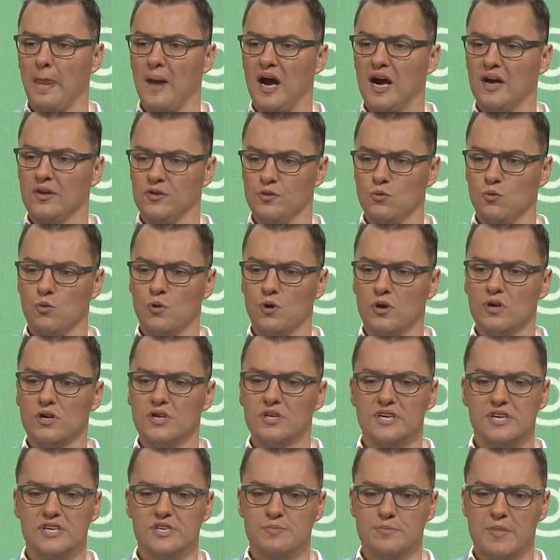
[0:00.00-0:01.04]
and the world
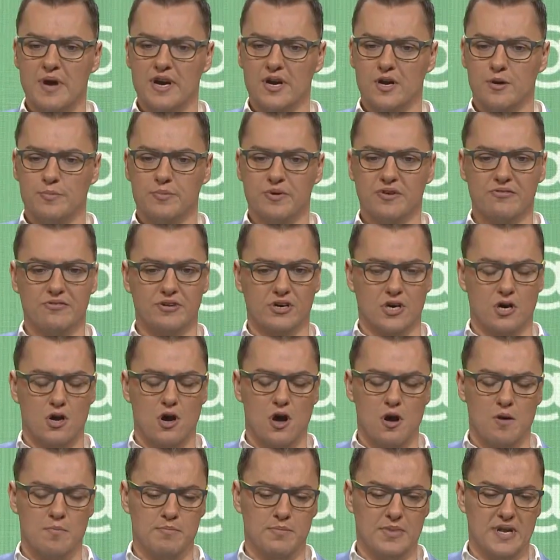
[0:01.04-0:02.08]
is made up of a
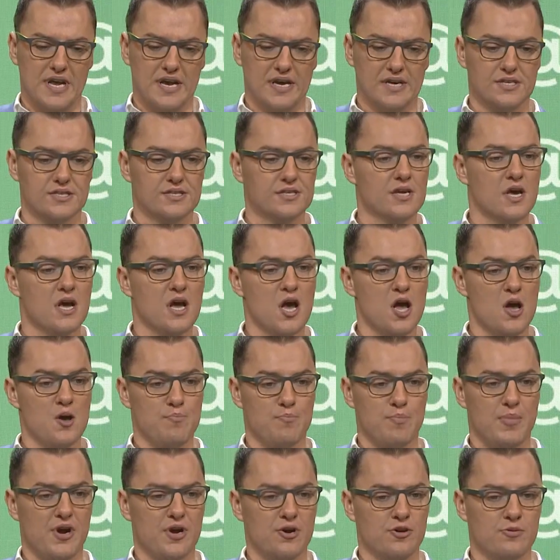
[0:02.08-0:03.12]
complex
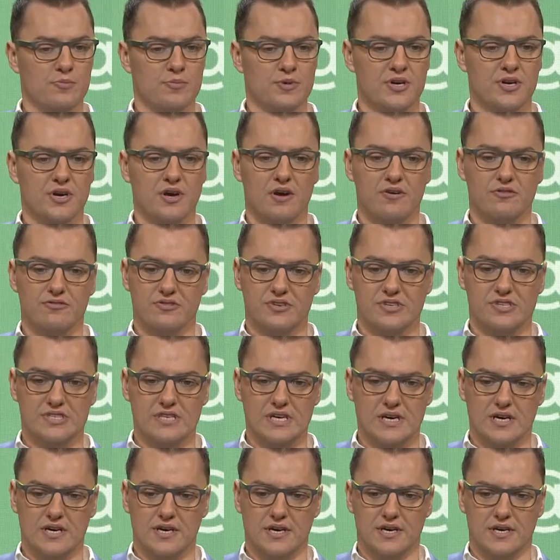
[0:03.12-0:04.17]
pyramid of
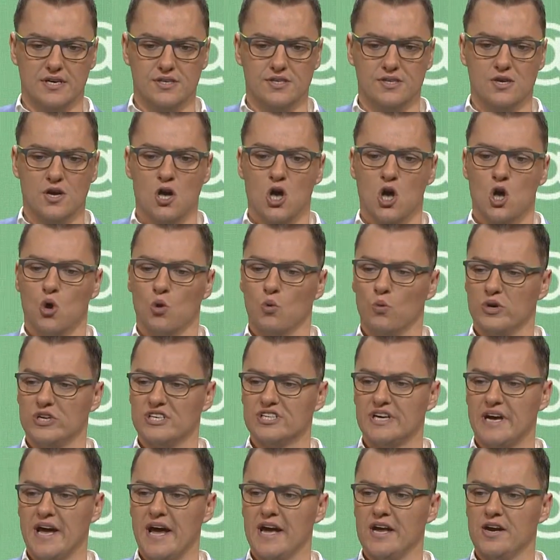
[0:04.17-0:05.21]
facilities which
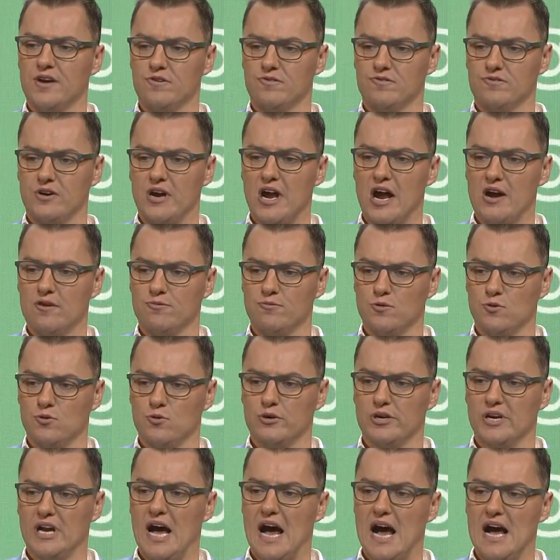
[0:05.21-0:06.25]
cater for
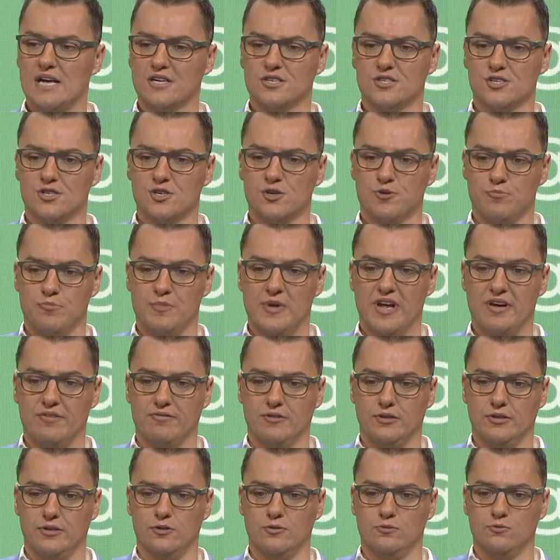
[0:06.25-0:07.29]
everyone at some level.